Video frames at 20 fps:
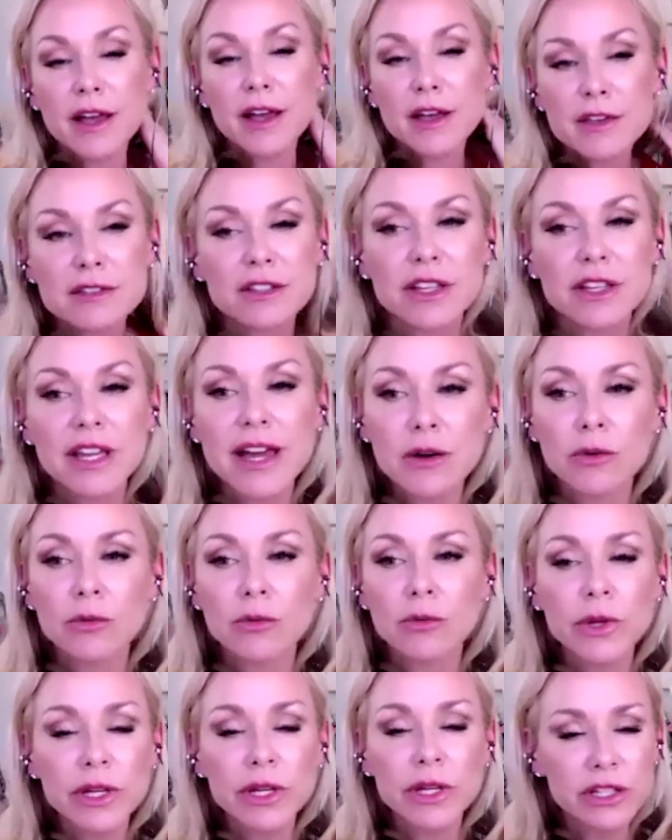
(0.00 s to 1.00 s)
So yeah,
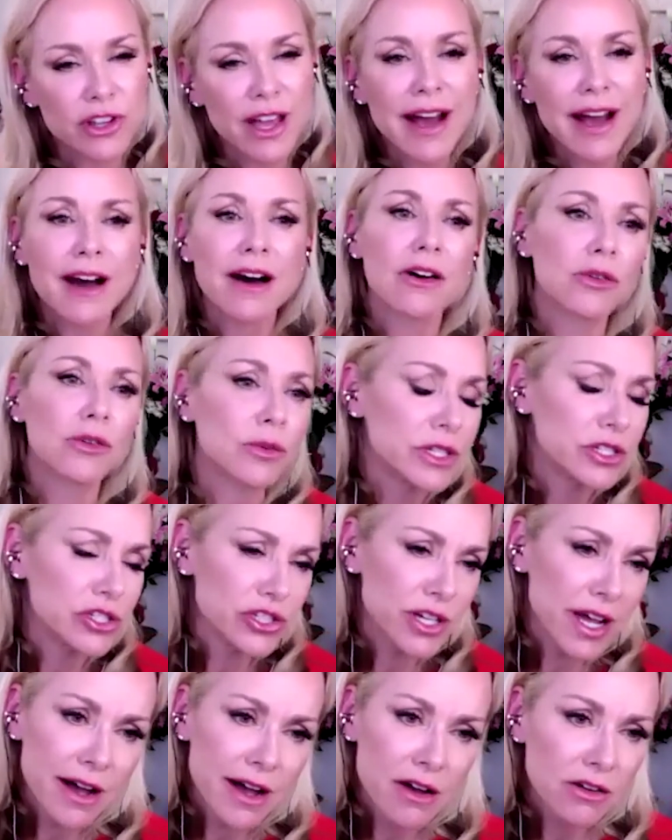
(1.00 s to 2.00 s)
reach out
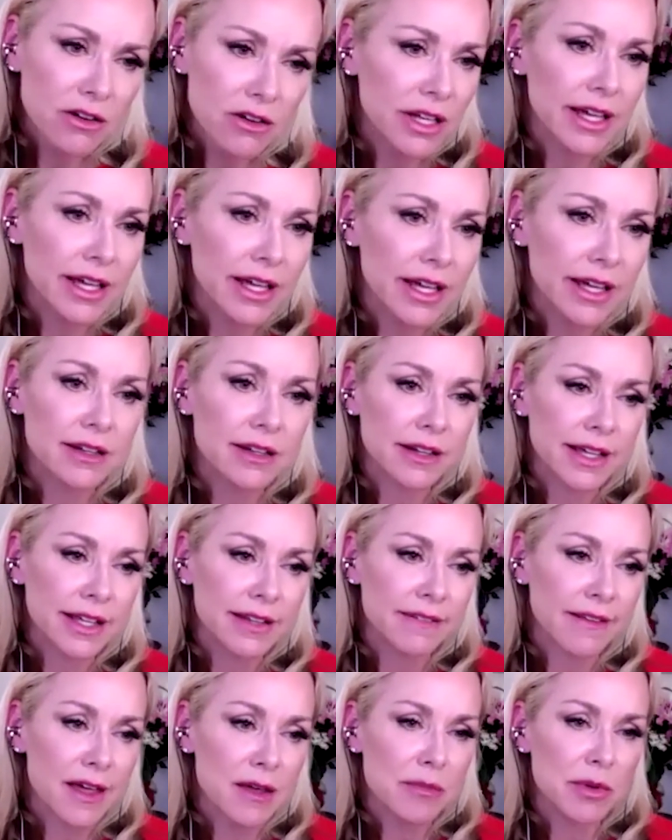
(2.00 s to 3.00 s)
and
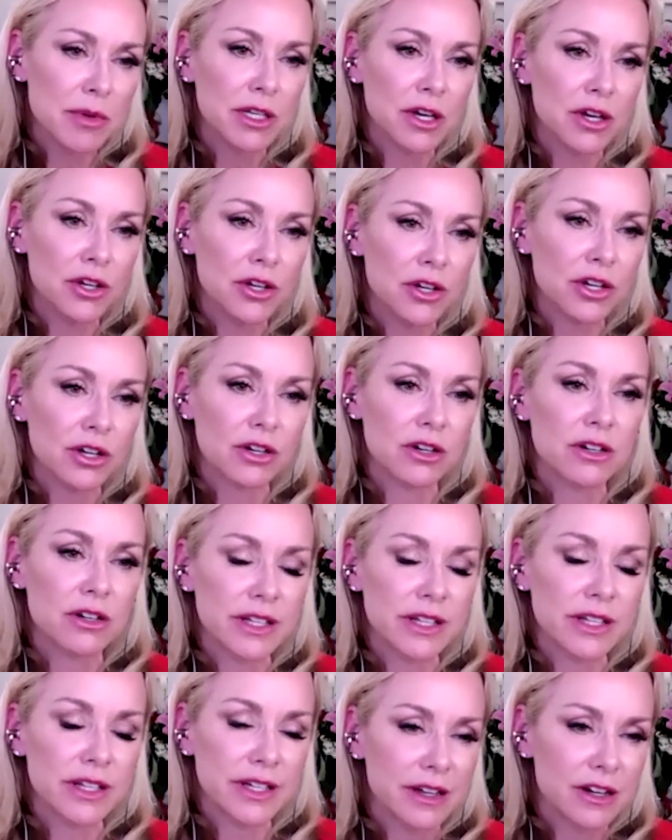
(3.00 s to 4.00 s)
let me know you heard
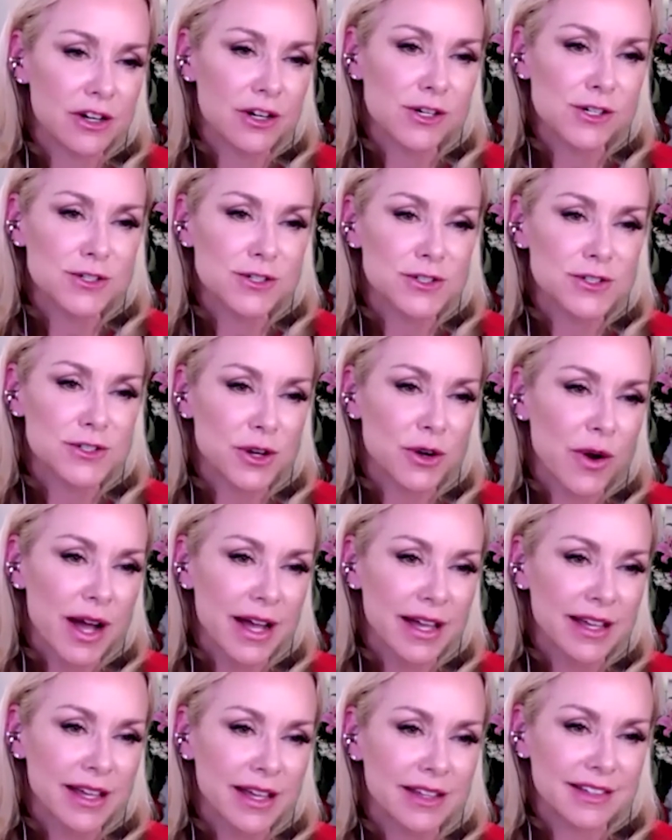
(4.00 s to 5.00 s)
it here so I
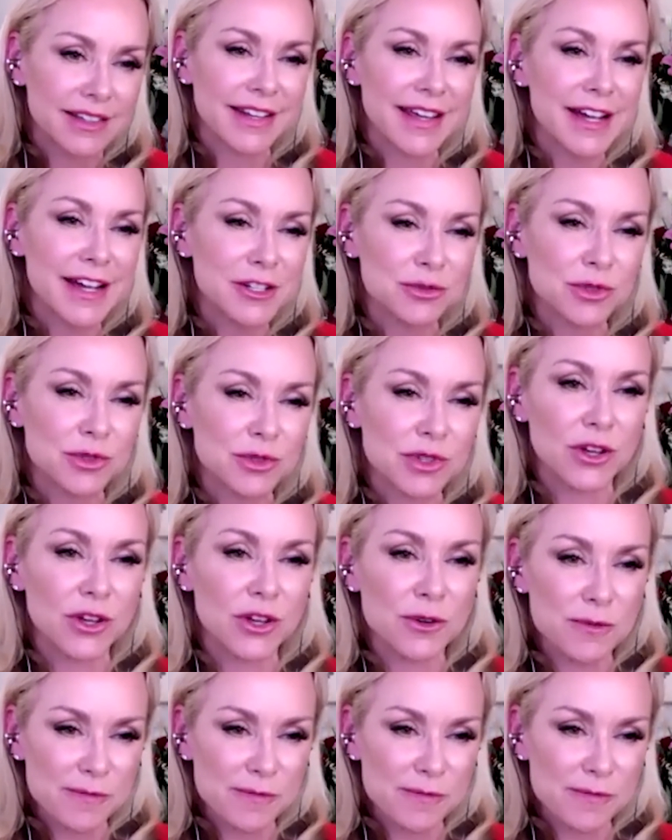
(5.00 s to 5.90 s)
can connect with you.